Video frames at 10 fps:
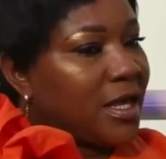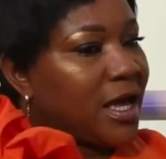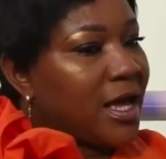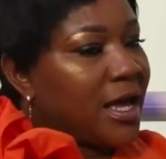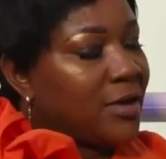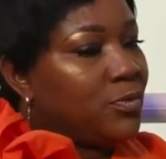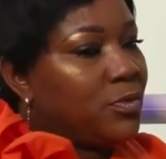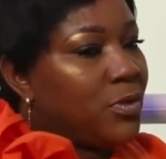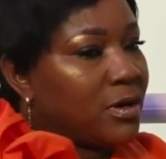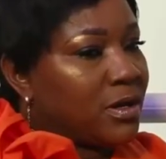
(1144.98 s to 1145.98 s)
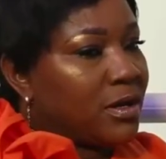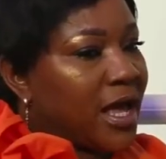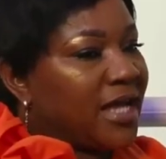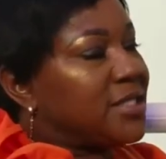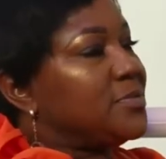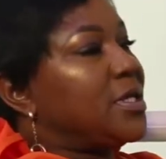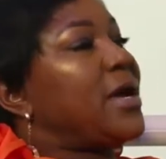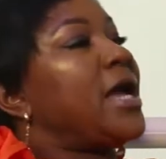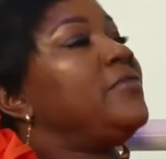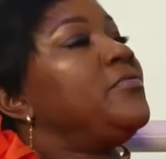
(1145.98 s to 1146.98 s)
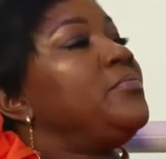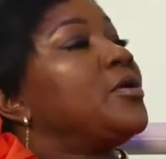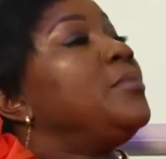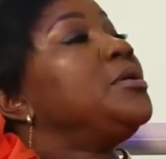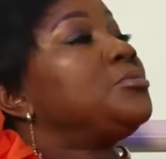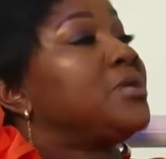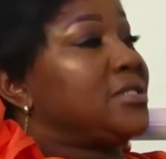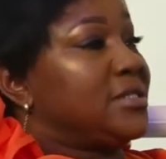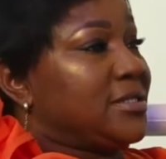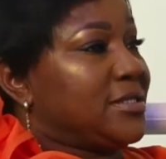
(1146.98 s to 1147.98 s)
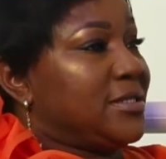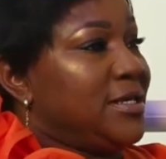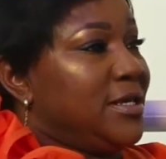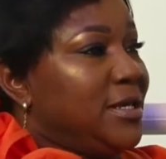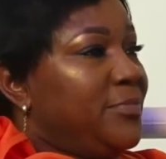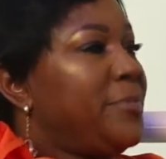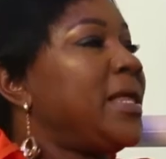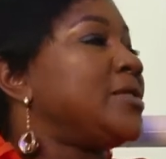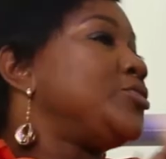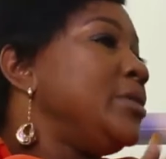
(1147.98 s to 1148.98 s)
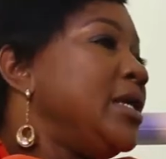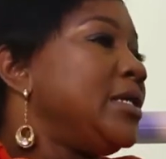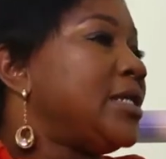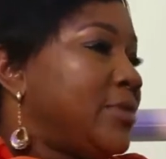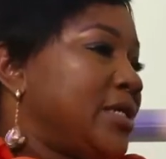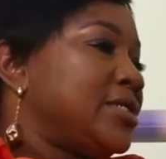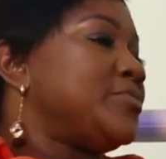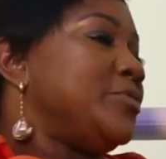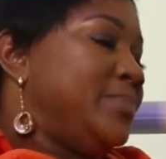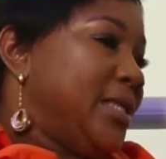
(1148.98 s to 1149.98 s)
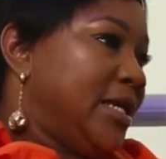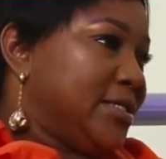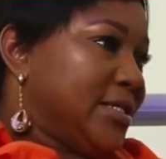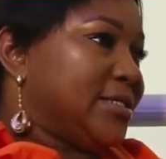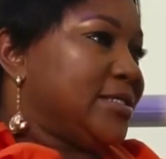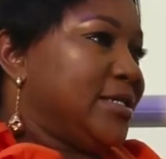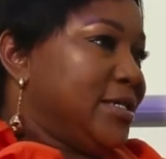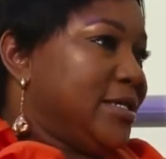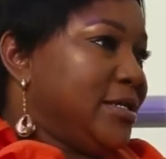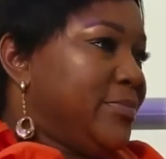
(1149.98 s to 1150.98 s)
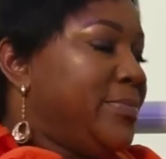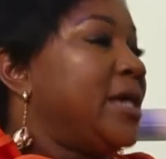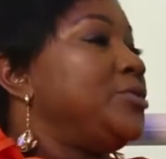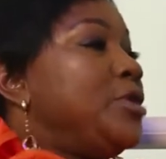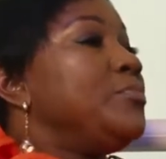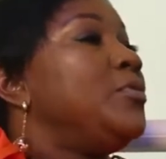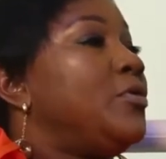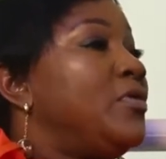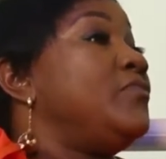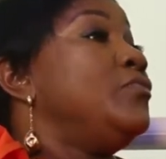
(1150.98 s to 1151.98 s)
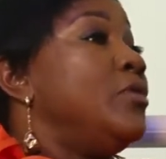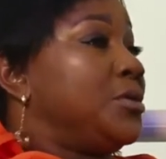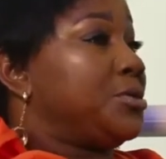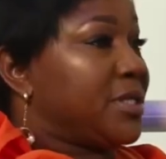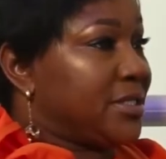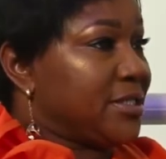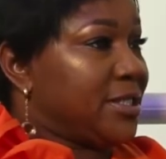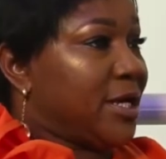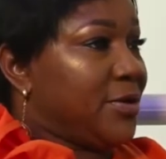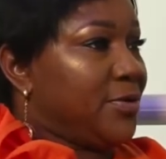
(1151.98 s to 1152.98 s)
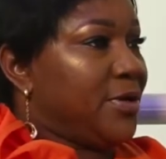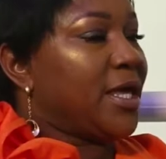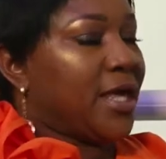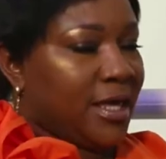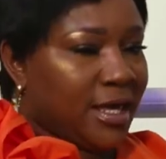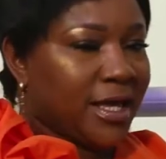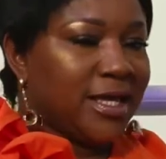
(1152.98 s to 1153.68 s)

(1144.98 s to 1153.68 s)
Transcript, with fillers: uh, uh work items now are even becoming dresses. People are toning down except on blazers. People are doing more of work dresses now. Uh -huh.